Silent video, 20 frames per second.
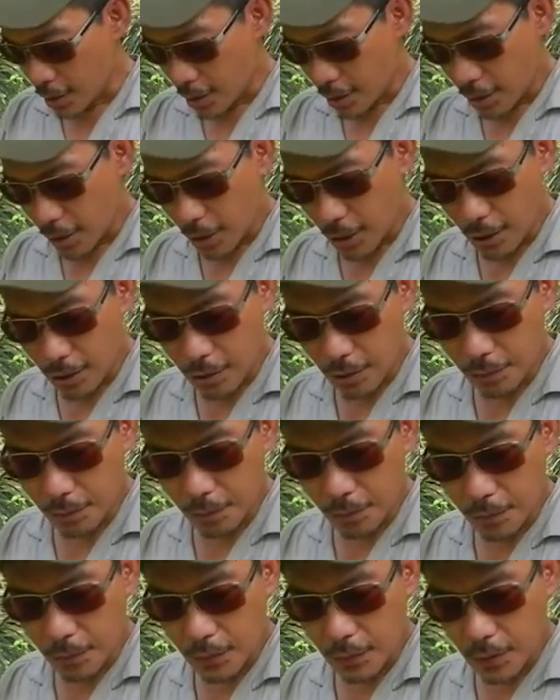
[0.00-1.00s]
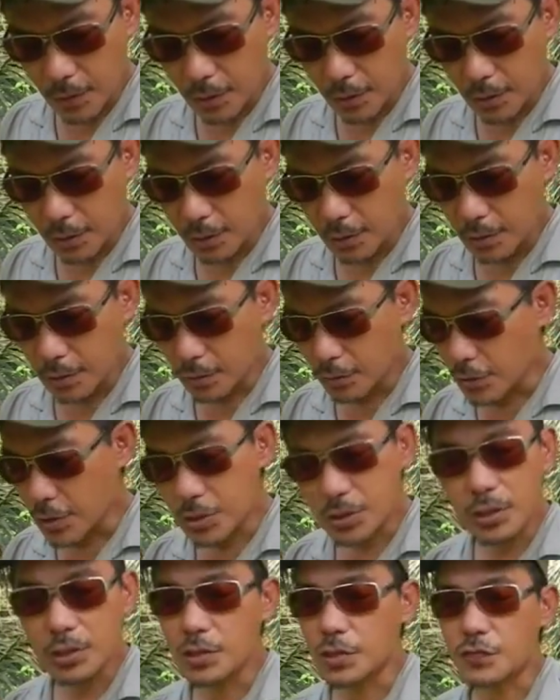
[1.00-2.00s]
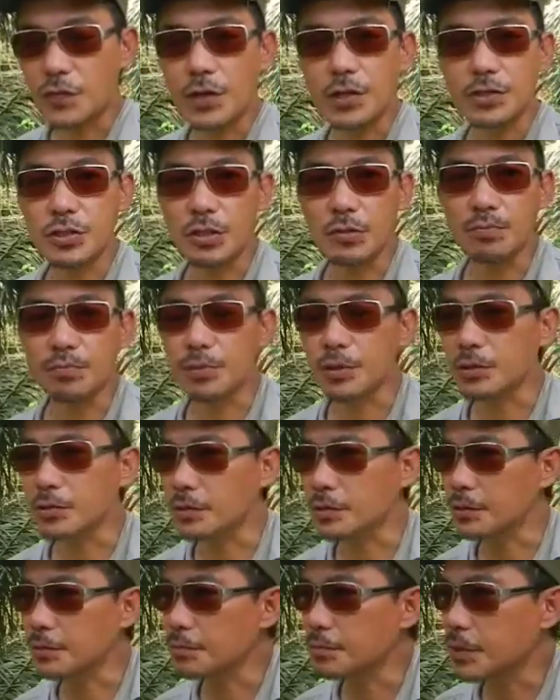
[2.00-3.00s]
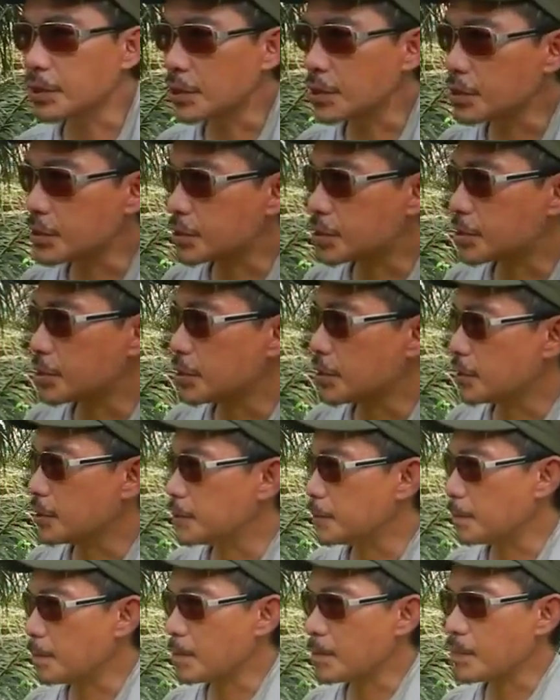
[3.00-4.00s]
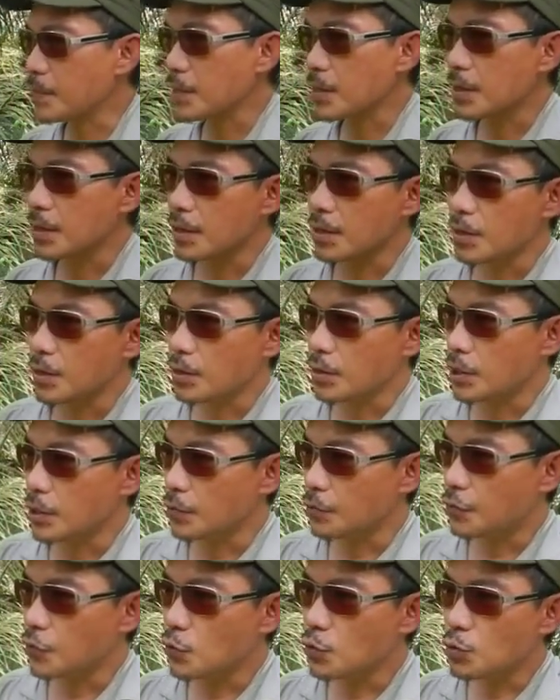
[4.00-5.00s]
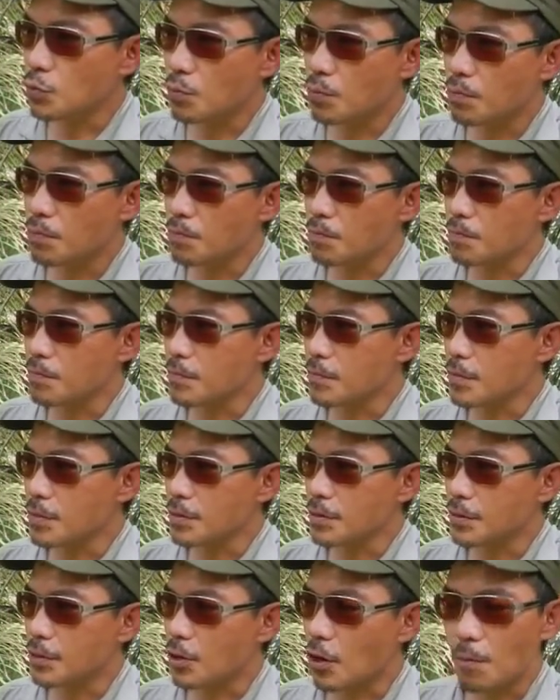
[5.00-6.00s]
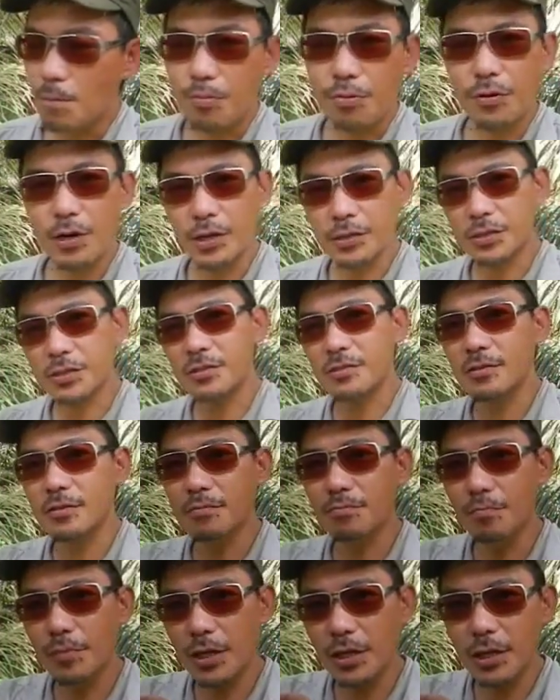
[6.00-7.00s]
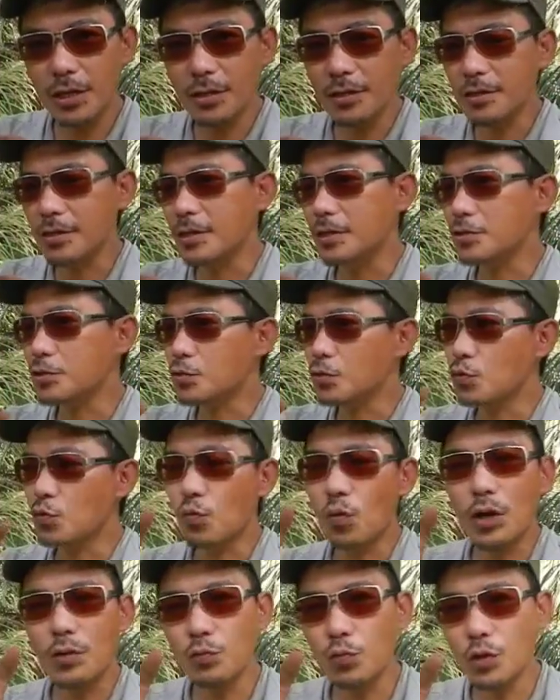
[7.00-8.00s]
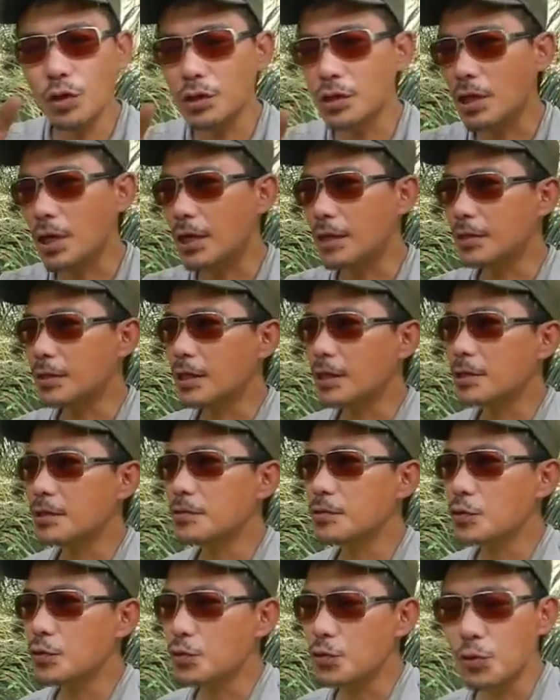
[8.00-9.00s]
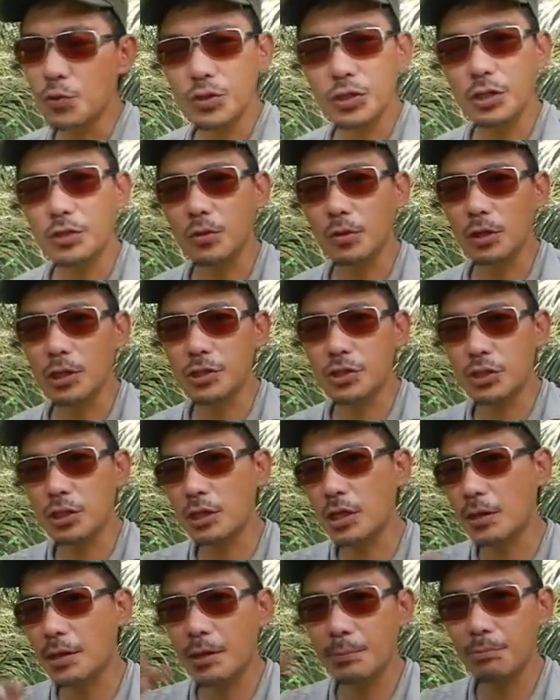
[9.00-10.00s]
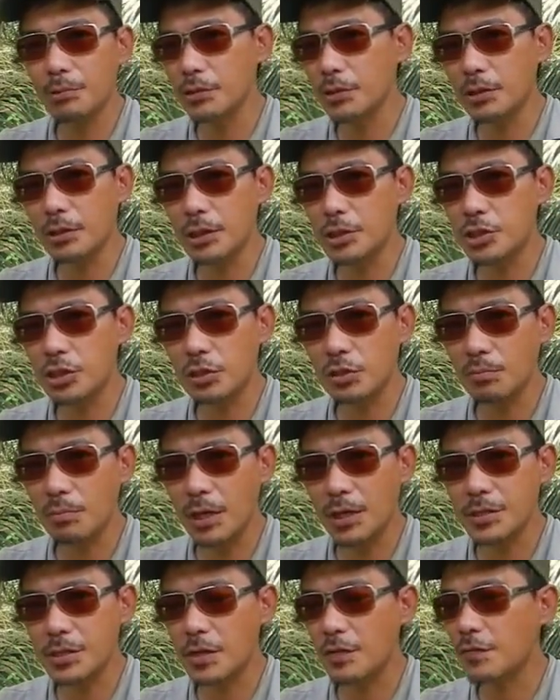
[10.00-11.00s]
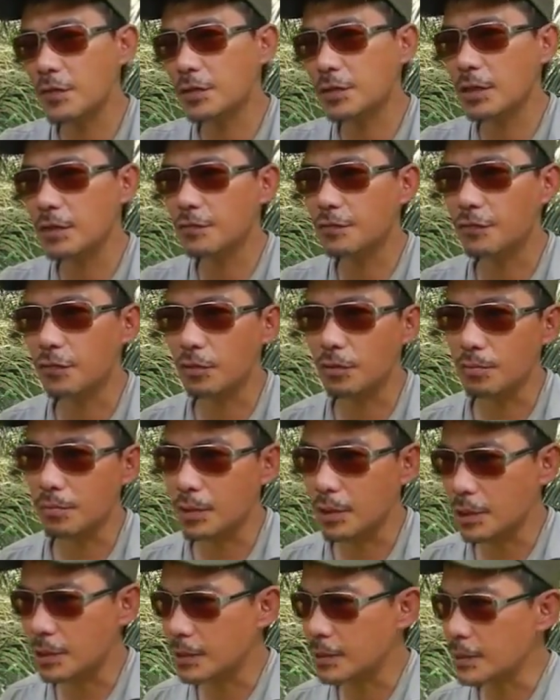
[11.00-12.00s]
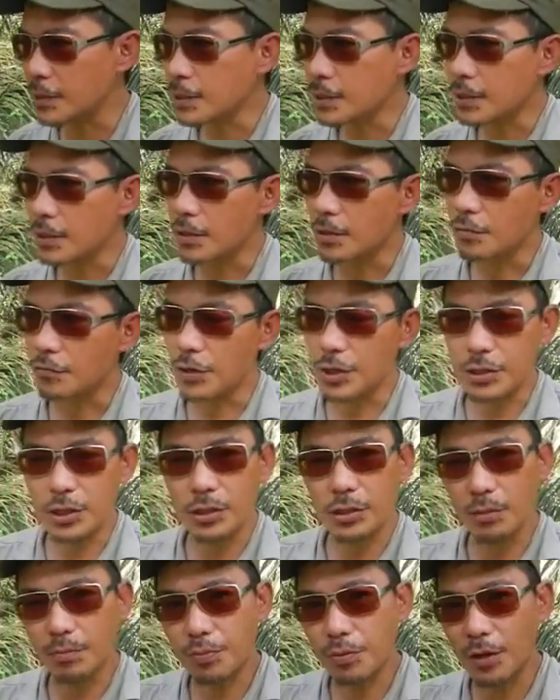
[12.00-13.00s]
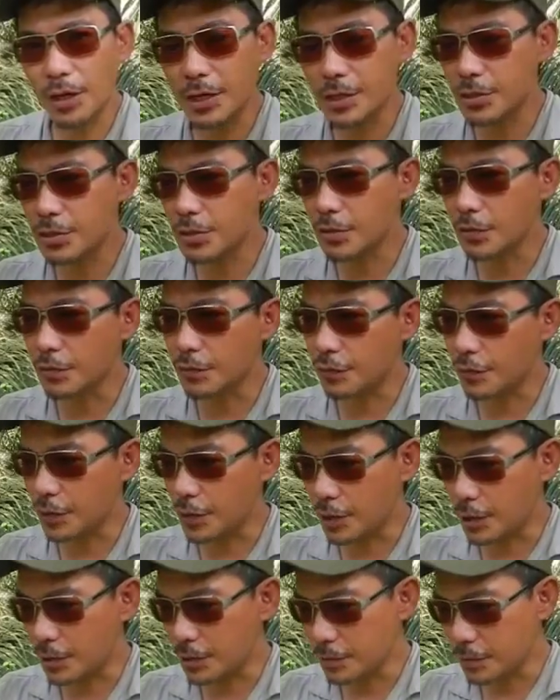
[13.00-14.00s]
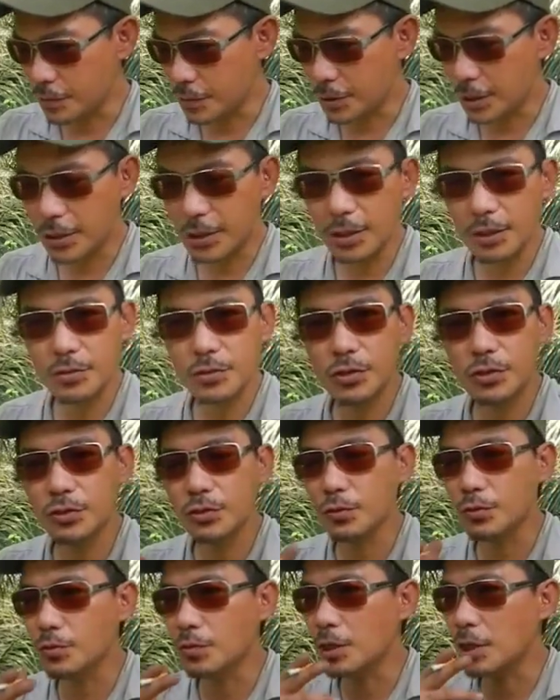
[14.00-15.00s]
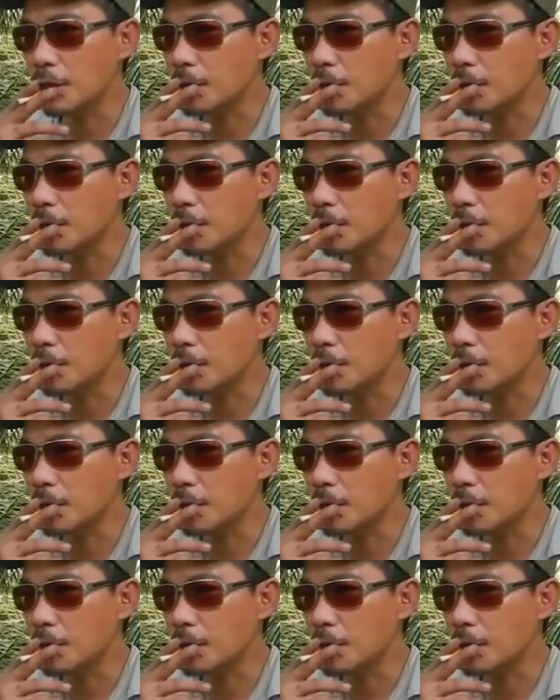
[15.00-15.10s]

And the reason is very simple, because if you compress meaning into one word and then you use it to legitimize everything from raising the price of tickets to